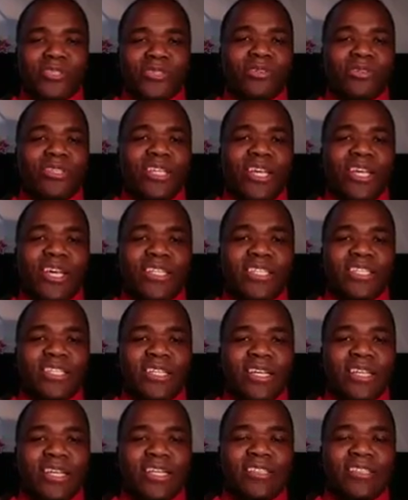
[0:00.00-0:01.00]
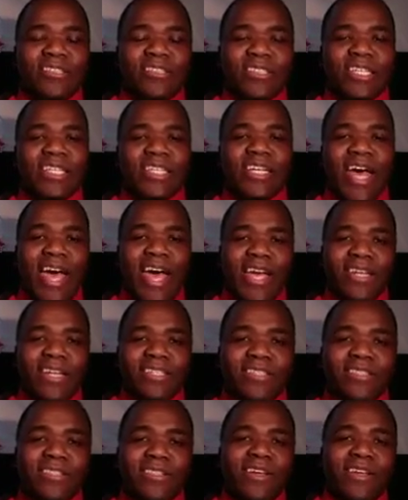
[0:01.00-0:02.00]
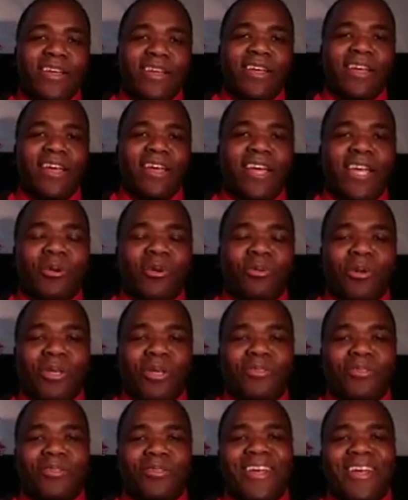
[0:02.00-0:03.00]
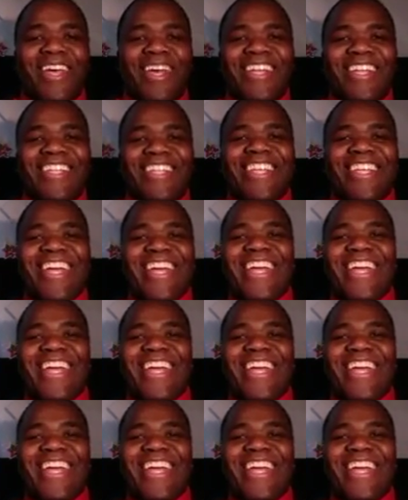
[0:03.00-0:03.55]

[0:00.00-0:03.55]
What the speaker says: called the Adrian Night Airways, right?